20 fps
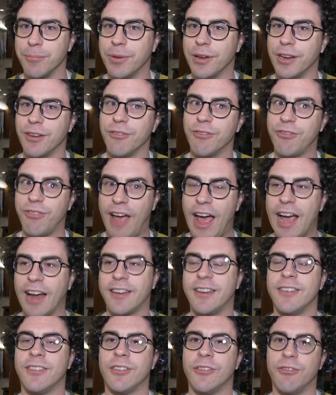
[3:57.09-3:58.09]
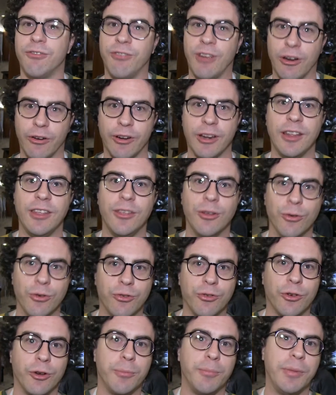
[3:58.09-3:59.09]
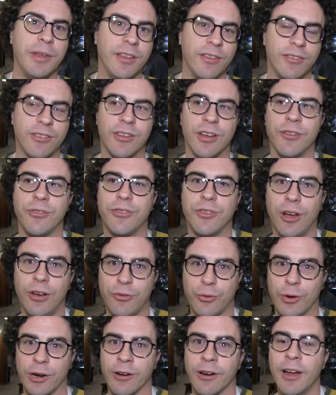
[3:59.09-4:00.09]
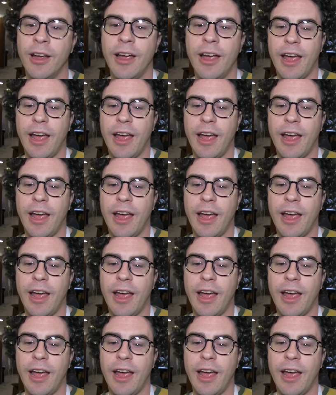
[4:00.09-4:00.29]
But in fact, it's a very useful piece of software.